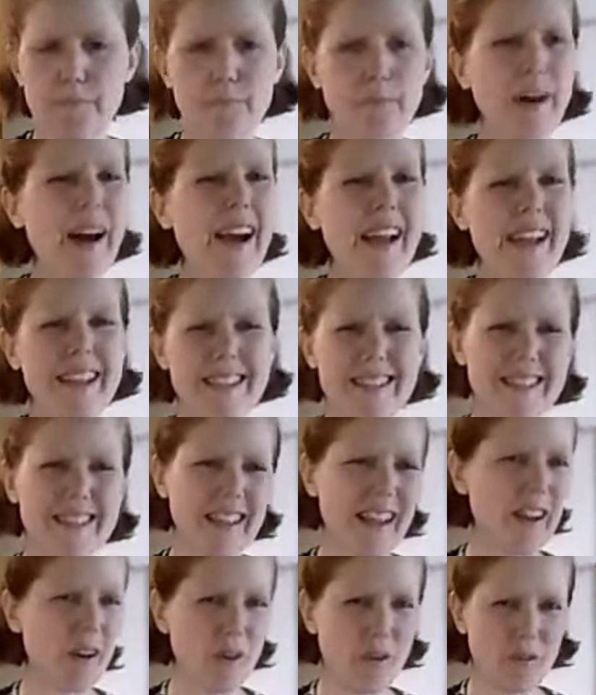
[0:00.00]
Pints
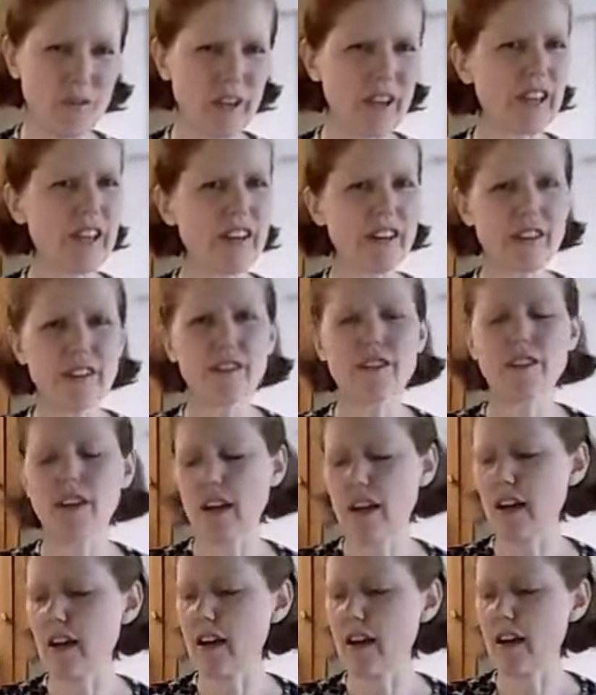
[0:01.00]
kind of
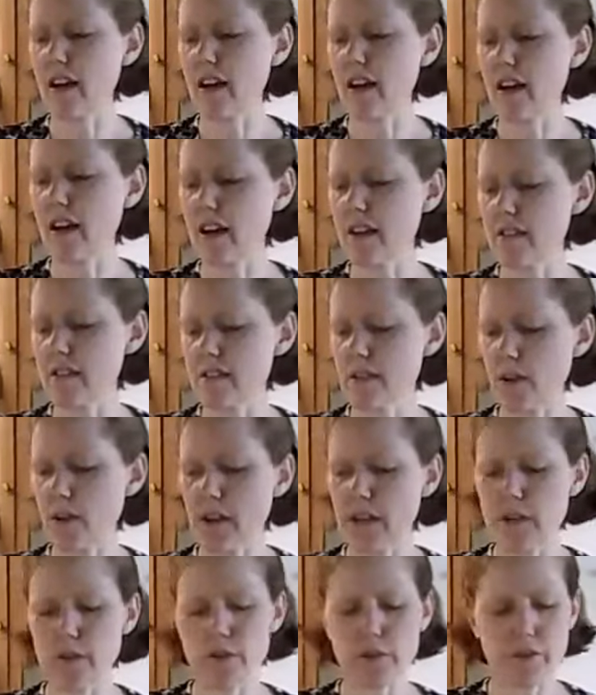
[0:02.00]
overkill, so I
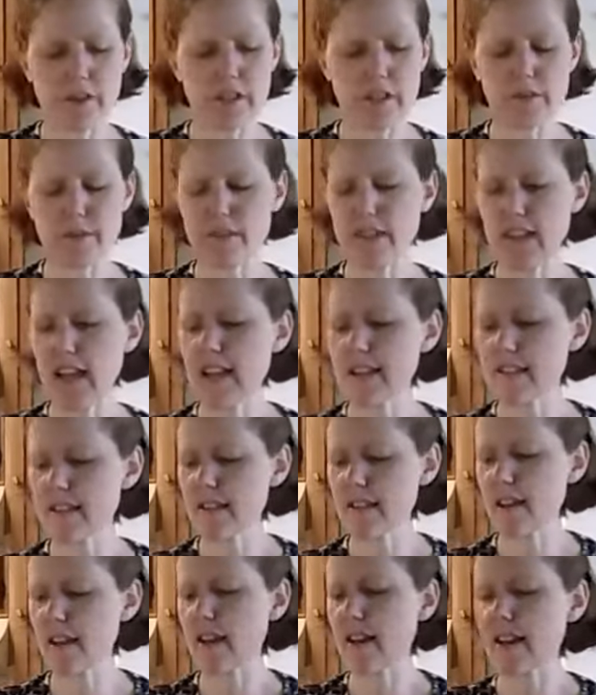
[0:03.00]
usually use that
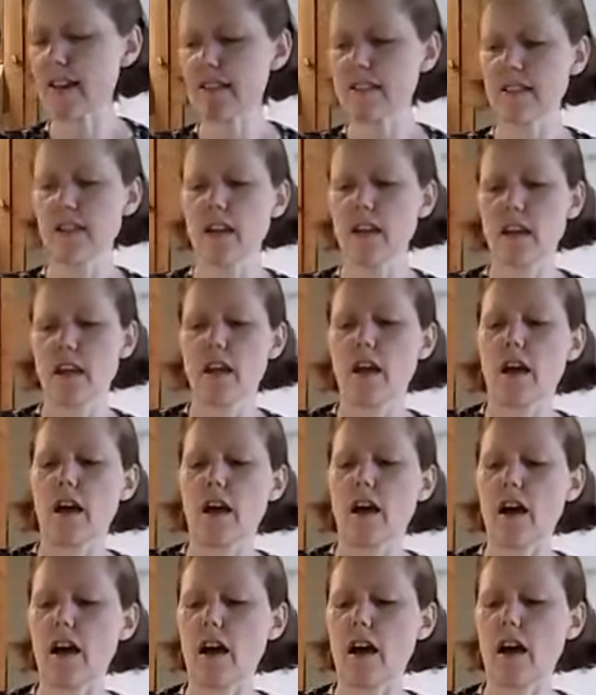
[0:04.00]
size.
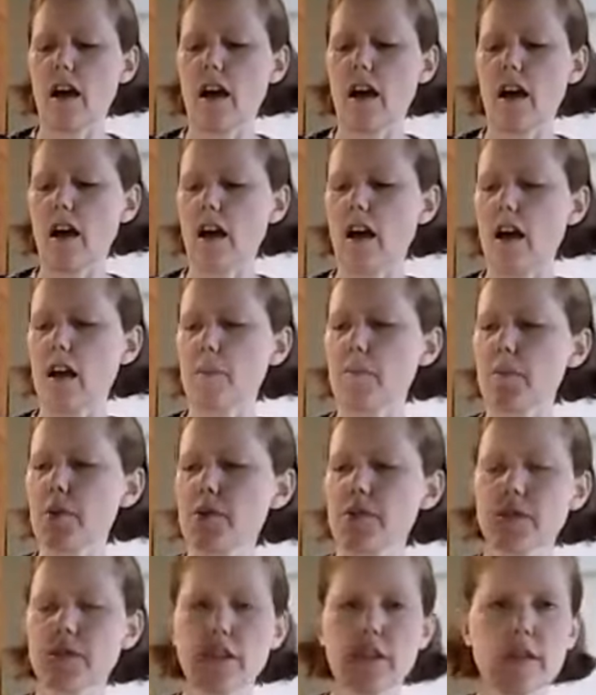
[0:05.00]
I
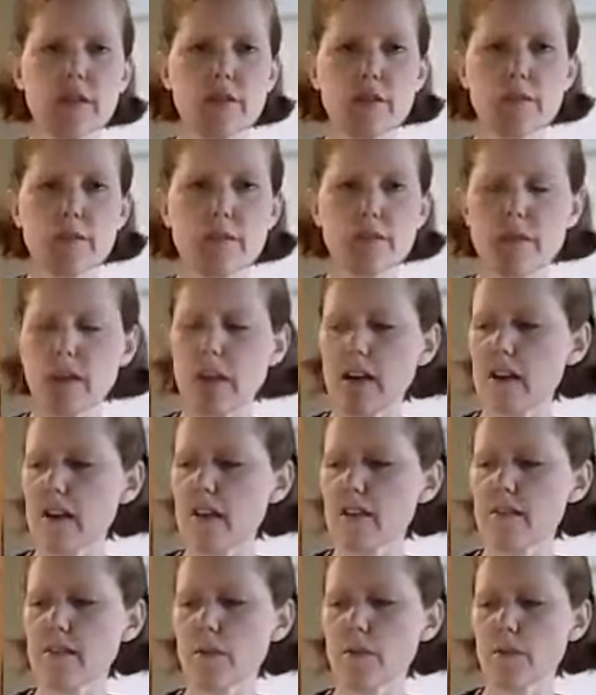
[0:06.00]
personally use
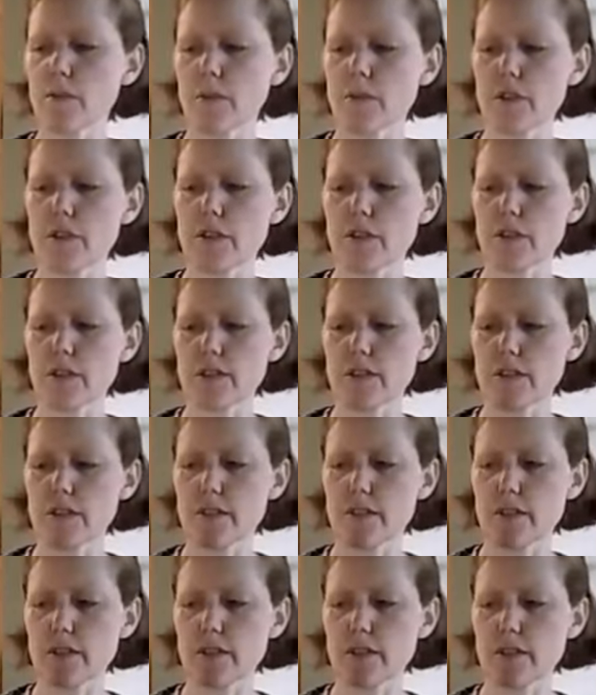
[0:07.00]
So
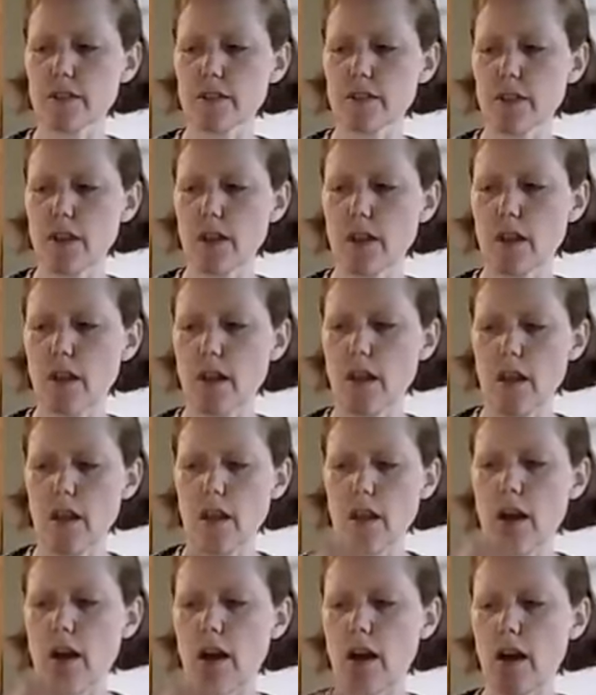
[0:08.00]
Delicious
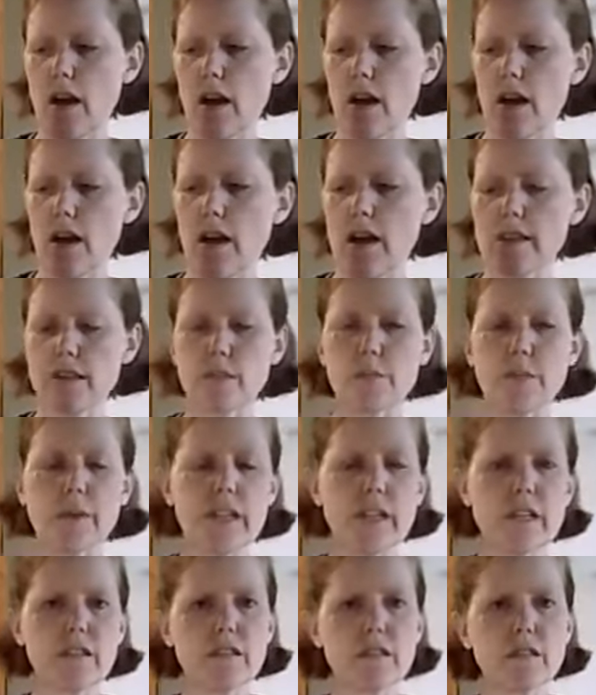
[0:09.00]

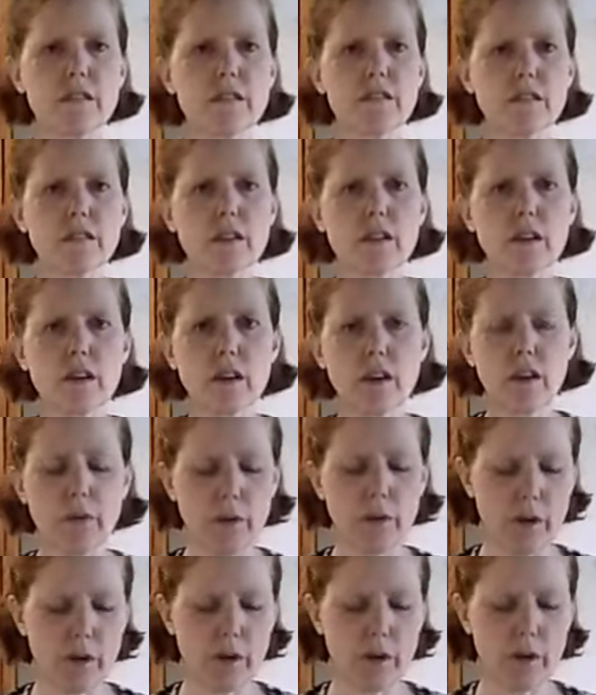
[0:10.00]
unsweetened
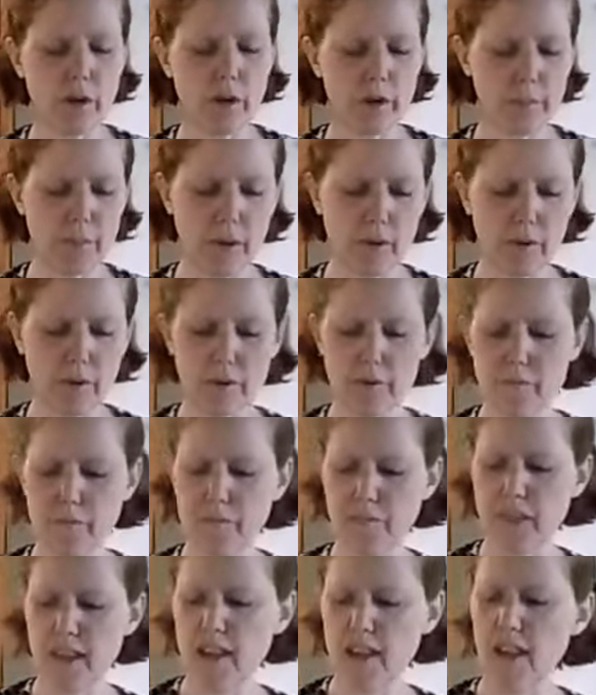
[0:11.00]
coconut milk.
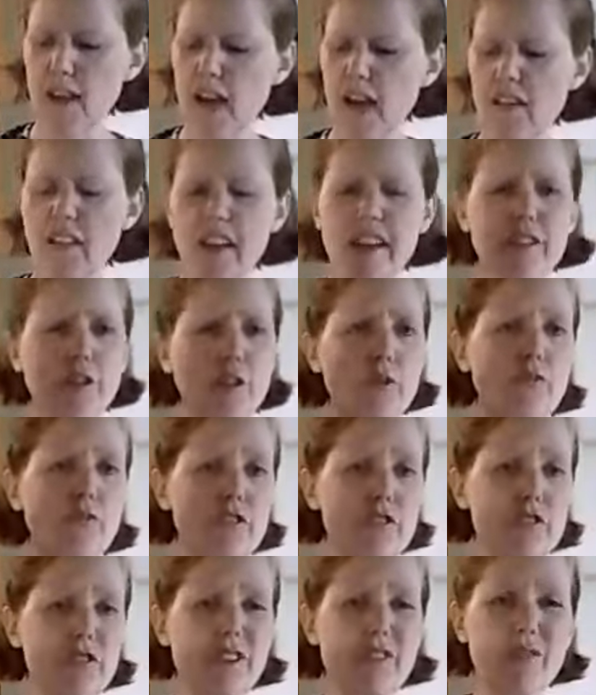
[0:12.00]
I like the
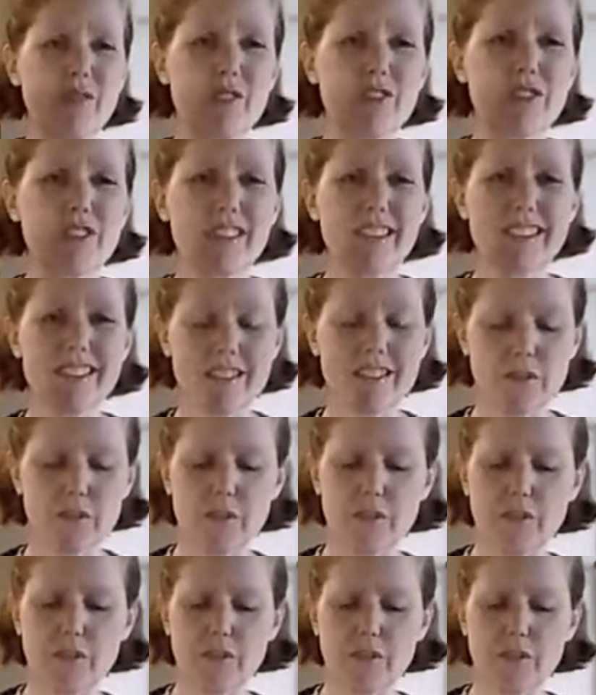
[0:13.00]
refrigerated version because
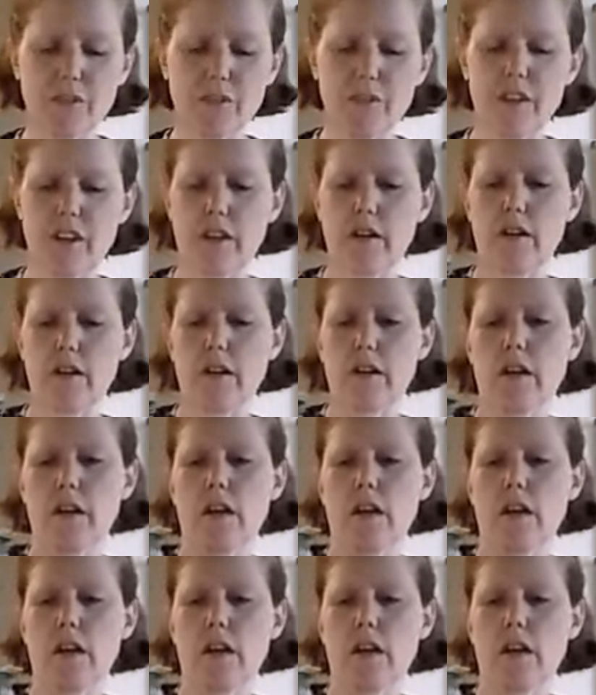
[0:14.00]
it's a little thicker.